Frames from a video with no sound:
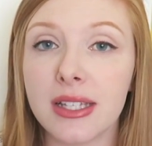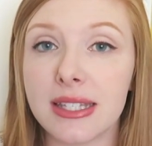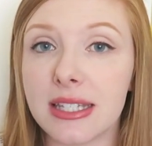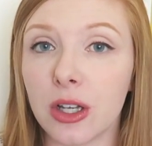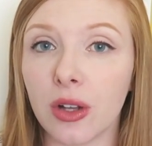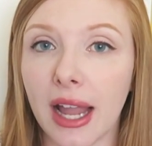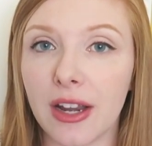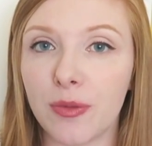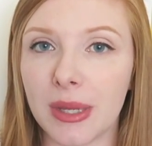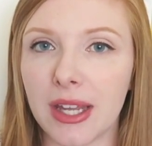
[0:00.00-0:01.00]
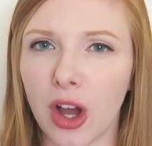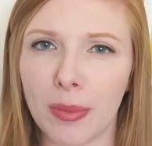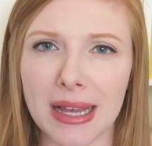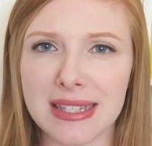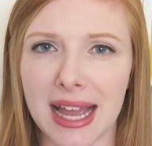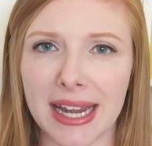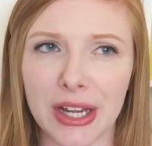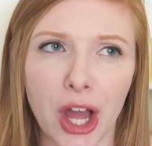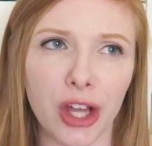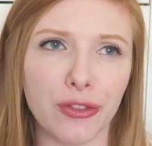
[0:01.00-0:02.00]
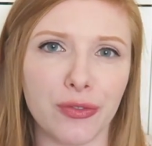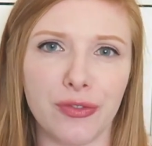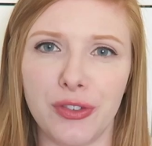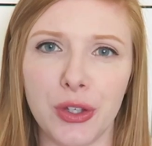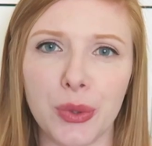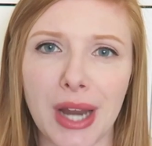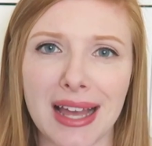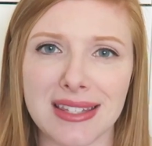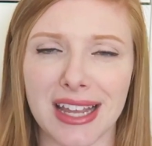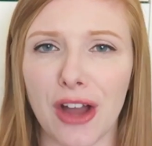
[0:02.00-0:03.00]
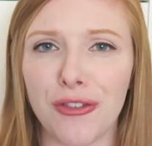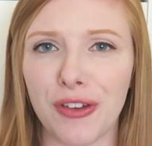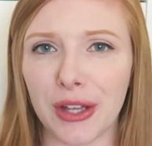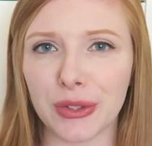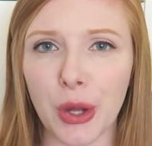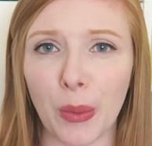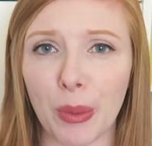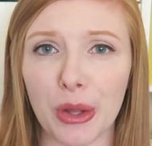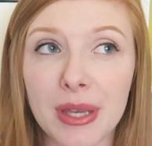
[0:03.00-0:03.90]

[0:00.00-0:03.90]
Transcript: still kind of be on my side and not viewed as like a failed home birth.